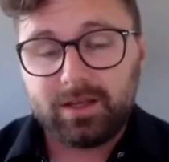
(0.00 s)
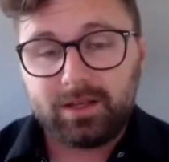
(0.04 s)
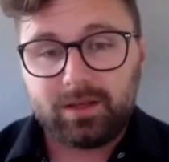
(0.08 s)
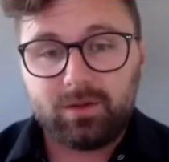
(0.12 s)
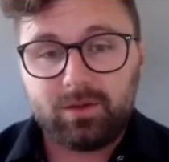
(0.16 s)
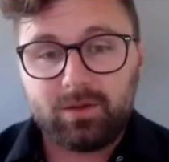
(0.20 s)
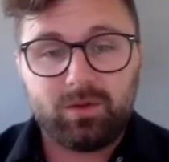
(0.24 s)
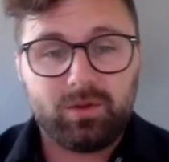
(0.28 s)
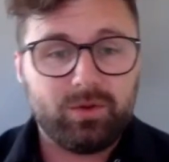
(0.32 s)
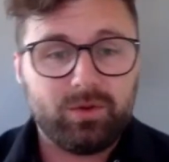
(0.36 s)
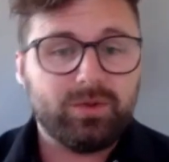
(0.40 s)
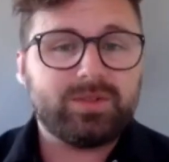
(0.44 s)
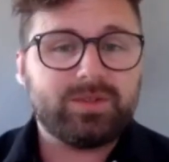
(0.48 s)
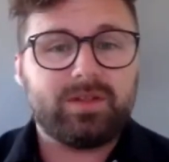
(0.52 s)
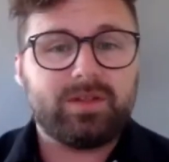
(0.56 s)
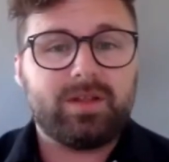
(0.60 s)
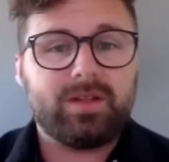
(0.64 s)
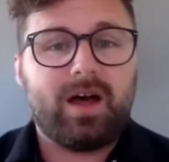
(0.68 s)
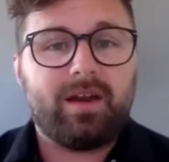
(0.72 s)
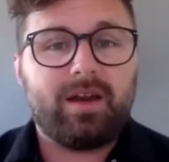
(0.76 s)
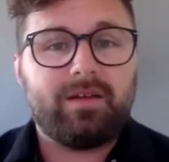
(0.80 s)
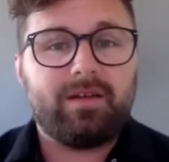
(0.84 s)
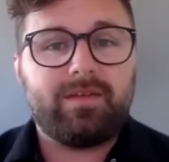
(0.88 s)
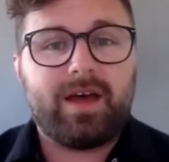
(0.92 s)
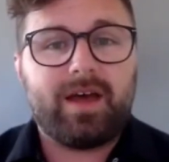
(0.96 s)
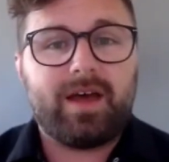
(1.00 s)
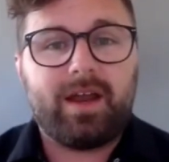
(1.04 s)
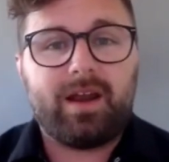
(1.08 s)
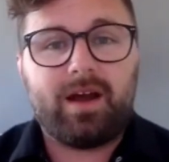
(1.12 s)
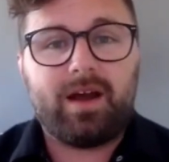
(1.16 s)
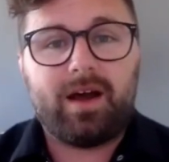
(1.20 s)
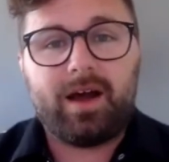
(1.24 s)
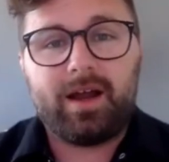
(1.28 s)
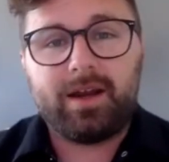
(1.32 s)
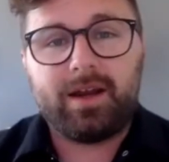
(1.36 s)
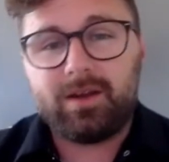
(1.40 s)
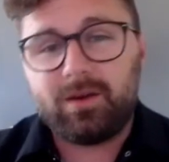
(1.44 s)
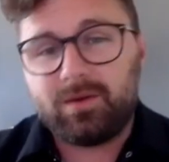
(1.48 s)
you lose a lot of that
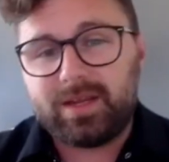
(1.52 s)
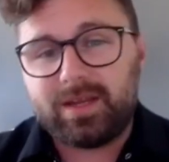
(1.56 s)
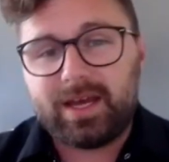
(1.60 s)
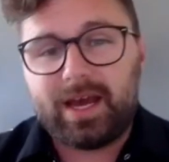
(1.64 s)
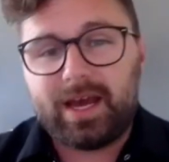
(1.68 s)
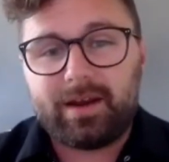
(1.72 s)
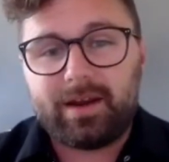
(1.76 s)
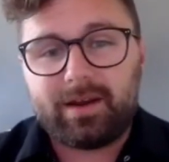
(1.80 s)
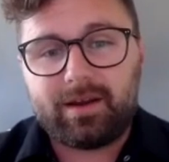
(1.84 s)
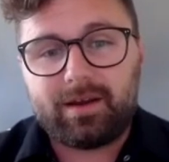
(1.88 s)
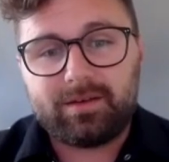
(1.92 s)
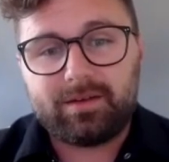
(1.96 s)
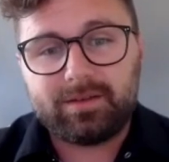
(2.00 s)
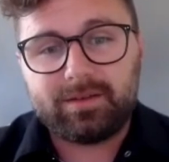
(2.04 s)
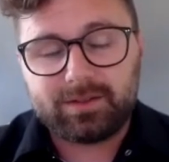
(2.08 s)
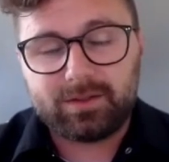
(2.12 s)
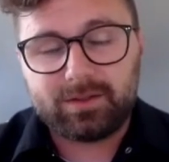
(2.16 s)
audio data.